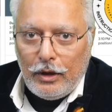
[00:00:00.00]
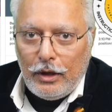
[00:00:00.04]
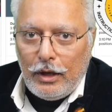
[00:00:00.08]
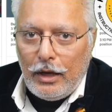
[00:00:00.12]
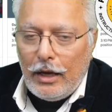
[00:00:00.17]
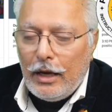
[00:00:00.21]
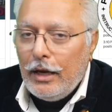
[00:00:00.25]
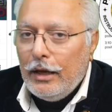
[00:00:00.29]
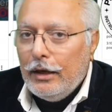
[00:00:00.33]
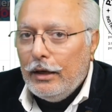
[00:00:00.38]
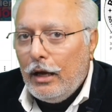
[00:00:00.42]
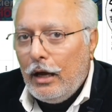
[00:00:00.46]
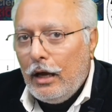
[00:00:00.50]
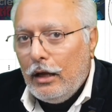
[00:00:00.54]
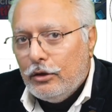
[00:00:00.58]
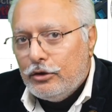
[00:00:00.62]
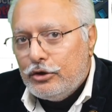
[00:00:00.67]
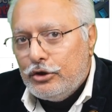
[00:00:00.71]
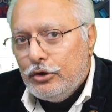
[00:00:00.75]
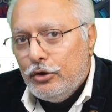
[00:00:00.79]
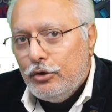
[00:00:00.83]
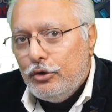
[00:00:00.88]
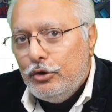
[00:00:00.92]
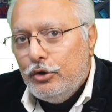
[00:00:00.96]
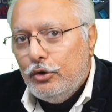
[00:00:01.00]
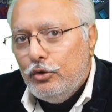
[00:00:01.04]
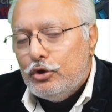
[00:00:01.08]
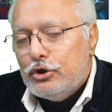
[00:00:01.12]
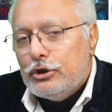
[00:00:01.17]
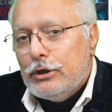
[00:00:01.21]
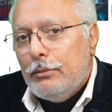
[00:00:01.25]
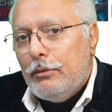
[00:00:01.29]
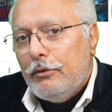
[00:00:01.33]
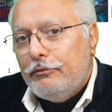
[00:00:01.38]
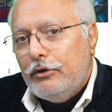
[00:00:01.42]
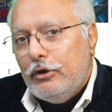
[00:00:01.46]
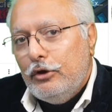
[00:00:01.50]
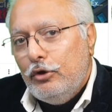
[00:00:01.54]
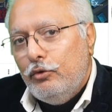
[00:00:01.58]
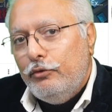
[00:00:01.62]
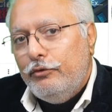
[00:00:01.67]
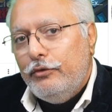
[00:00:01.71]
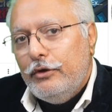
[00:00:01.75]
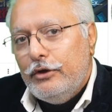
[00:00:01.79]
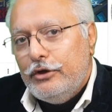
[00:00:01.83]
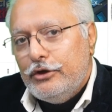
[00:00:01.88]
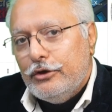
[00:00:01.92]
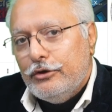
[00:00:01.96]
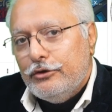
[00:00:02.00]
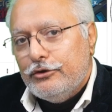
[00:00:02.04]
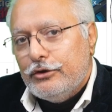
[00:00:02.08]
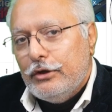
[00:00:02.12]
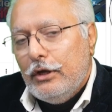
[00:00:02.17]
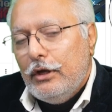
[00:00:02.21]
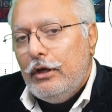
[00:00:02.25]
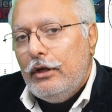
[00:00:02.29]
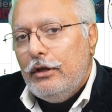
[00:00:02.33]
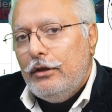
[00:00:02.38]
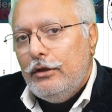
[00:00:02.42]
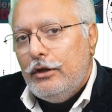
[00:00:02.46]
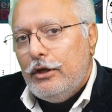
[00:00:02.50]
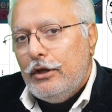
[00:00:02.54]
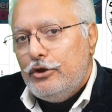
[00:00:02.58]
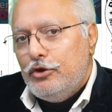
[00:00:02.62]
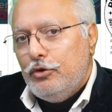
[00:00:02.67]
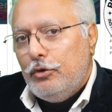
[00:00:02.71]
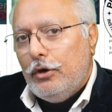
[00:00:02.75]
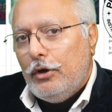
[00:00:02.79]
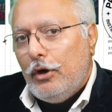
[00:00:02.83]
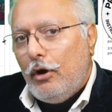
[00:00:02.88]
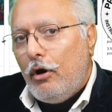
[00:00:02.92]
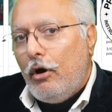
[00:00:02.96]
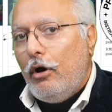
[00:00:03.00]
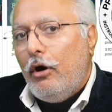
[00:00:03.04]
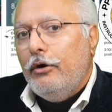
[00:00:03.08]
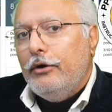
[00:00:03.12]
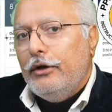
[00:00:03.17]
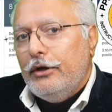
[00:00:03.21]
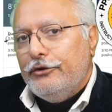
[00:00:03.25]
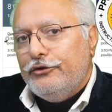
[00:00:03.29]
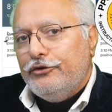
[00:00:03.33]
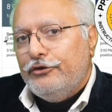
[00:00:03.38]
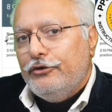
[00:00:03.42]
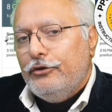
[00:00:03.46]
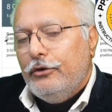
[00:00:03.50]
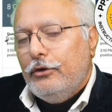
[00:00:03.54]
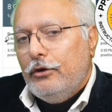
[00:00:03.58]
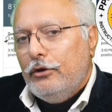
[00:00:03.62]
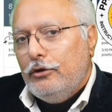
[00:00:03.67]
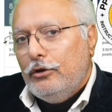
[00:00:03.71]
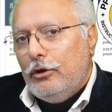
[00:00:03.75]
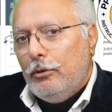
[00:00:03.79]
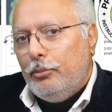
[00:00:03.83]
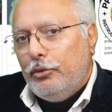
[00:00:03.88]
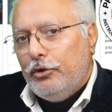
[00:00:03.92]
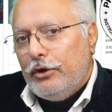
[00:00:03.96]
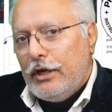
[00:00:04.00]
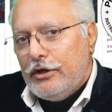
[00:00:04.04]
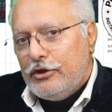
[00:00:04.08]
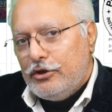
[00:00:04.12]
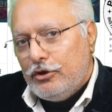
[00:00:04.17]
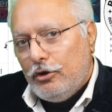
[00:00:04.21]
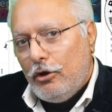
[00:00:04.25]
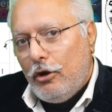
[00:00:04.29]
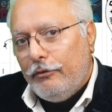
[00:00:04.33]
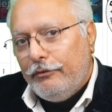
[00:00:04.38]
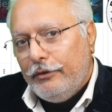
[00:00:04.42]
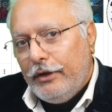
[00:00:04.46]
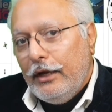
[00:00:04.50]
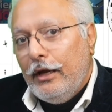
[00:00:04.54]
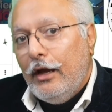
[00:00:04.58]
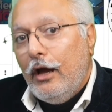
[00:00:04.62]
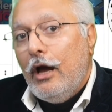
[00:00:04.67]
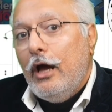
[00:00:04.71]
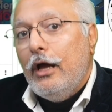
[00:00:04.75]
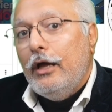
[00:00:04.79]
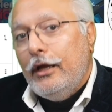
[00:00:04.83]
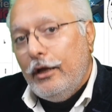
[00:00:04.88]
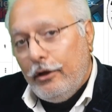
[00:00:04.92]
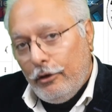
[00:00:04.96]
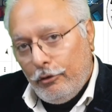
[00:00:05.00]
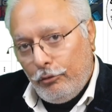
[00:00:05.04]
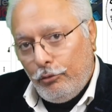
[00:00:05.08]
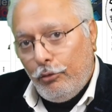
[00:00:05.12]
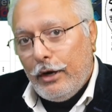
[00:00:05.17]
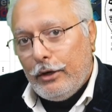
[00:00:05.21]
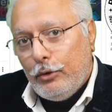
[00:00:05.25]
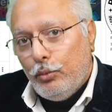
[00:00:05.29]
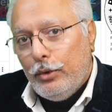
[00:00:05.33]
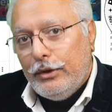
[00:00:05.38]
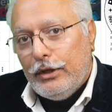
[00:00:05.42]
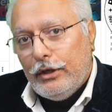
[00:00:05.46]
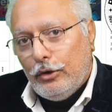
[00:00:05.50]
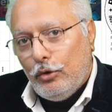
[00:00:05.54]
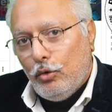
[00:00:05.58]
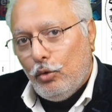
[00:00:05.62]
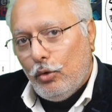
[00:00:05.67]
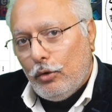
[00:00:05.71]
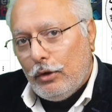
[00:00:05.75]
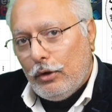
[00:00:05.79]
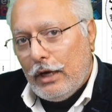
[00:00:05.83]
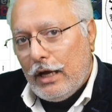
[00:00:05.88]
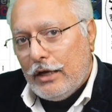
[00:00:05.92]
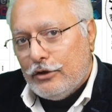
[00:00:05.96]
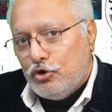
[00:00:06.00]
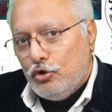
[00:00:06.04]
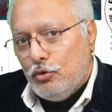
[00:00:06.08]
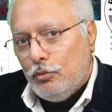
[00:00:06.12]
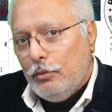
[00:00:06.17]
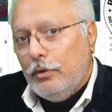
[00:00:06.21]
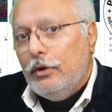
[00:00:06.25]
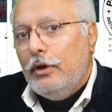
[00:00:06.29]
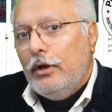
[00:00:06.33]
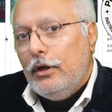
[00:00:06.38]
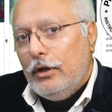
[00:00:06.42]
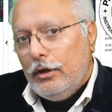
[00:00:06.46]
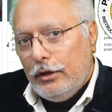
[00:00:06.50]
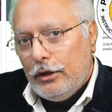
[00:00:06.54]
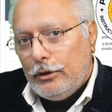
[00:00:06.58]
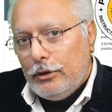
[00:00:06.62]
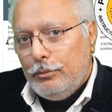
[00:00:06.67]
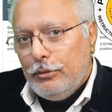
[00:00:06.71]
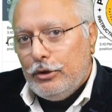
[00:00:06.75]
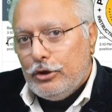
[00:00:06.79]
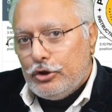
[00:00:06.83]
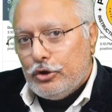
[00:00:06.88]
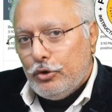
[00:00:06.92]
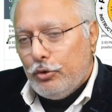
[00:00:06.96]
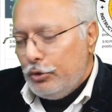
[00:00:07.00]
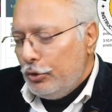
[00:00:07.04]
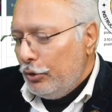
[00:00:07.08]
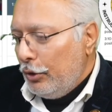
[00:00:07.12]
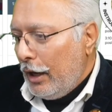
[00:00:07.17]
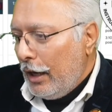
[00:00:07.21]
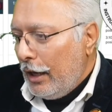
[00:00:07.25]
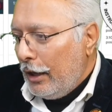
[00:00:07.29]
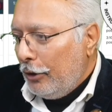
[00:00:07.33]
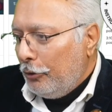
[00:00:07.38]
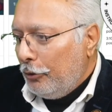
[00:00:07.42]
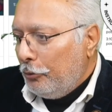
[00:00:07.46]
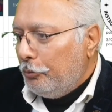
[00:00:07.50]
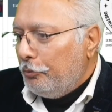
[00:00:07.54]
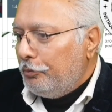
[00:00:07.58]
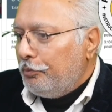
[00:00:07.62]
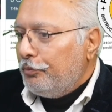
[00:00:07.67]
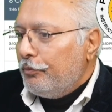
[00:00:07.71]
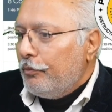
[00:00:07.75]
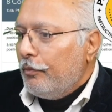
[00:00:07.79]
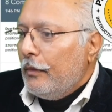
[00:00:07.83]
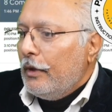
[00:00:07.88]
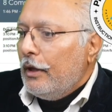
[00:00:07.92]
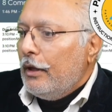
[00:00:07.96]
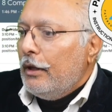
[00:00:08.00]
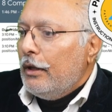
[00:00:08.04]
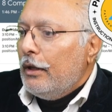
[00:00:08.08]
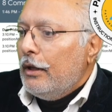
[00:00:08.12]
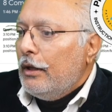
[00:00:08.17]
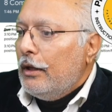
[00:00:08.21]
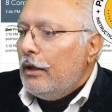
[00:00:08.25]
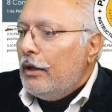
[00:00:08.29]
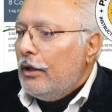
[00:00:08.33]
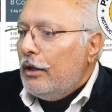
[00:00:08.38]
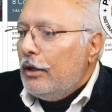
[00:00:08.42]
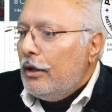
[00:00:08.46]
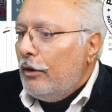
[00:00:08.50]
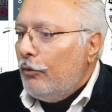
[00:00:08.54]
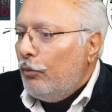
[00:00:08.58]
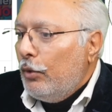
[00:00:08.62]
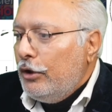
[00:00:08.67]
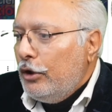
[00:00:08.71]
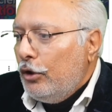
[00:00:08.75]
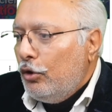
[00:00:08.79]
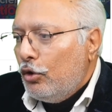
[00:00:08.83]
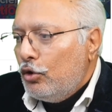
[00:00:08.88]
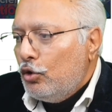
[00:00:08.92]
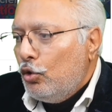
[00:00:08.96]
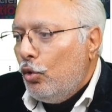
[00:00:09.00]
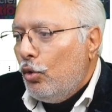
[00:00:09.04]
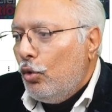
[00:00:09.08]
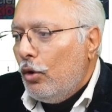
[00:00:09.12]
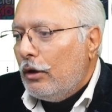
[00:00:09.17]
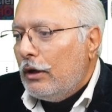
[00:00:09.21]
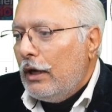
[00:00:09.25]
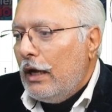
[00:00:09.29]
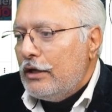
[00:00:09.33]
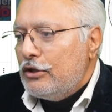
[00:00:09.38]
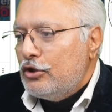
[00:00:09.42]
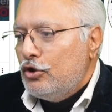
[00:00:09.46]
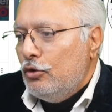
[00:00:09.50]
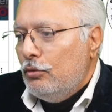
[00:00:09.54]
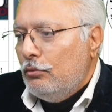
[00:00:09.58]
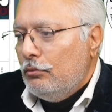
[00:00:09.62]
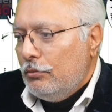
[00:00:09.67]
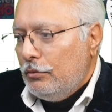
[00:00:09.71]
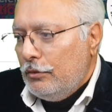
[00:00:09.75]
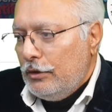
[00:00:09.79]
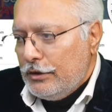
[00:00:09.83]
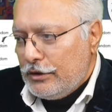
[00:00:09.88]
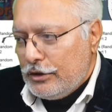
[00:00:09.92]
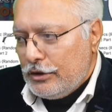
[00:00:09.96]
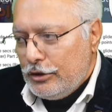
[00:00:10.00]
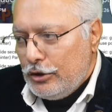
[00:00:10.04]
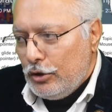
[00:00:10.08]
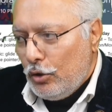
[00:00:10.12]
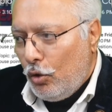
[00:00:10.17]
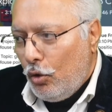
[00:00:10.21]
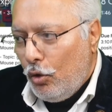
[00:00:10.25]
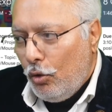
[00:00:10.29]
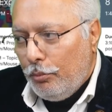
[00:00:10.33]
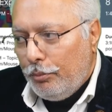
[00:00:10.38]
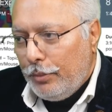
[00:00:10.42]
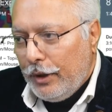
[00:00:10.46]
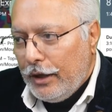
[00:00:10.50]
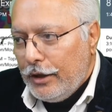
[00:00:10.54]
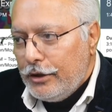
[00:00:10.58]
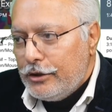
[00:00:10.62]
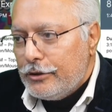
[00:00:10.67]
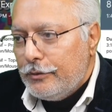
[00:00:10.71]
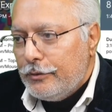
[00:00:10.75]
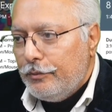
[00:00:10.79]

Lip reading: And I'll show you some of the new features that you can harness the potential of AI right within Google Classroom. Let me show you how. When you go to Google Classroom, this is your home page.